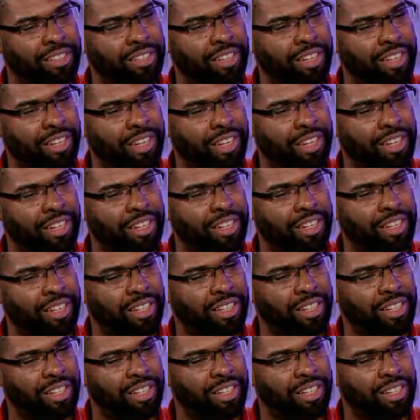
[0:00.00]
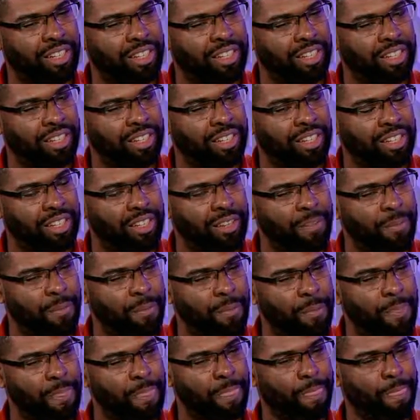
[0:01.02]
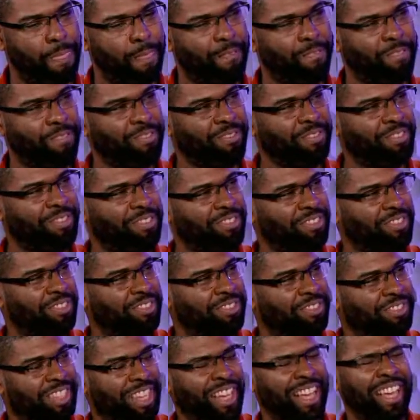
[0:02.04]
Good okay. All right. Because Beyonce would never talk to you.